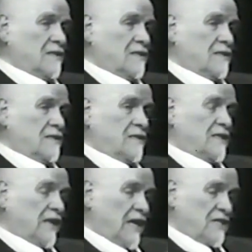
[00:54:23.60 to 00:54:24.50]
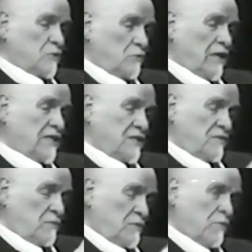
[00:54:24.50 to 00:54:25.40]
in relation to
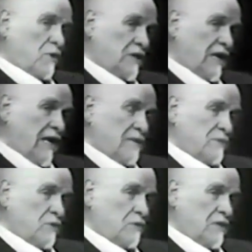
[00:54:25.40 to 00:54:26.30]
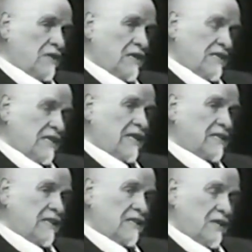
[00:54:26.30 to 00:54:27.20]
cases from the borderline between
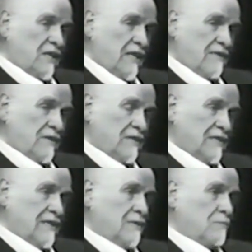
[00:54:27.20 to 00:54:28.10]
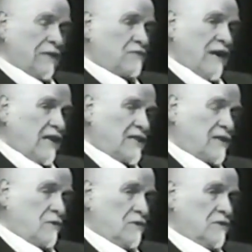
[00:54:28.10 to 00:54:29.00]
second and third level, but
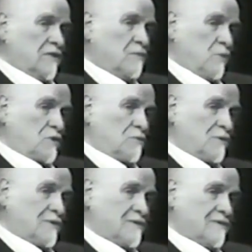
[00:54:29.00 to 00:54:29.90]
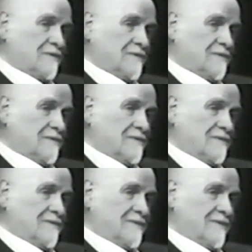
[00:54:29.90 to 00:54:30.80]
further, no, impossible.
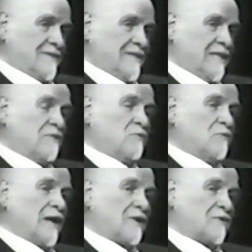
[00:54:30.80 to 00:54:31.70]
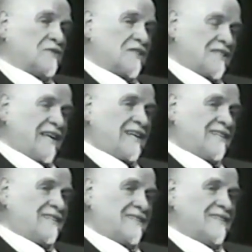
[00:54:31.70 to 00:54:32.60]
If you are on the
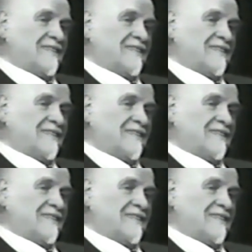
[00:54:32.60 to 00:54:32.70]
second